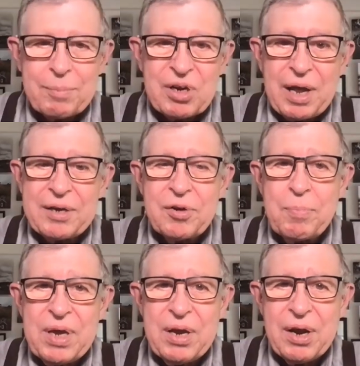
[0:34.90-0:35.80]
delighted to
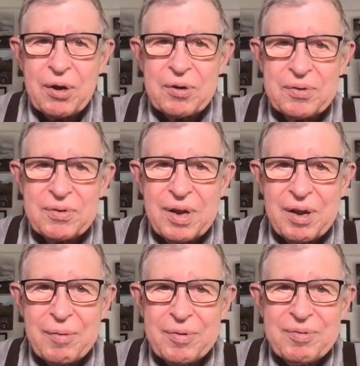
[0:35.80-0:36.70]
be here.
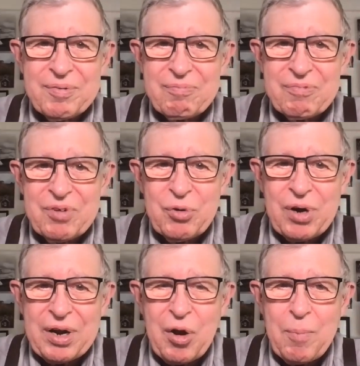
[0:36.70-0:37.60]
I mean, you
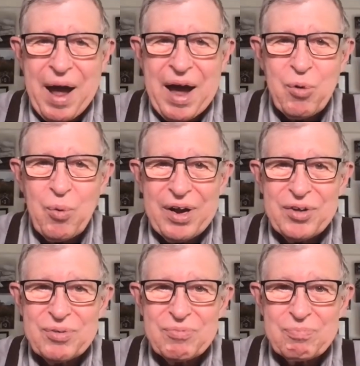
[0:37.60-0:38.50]
and I go back a
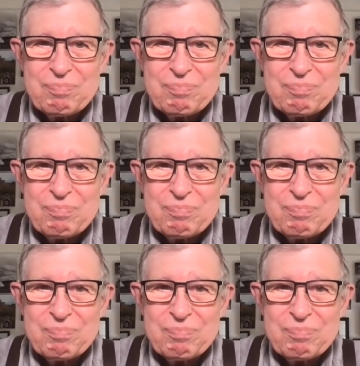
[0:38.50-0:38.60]
ways.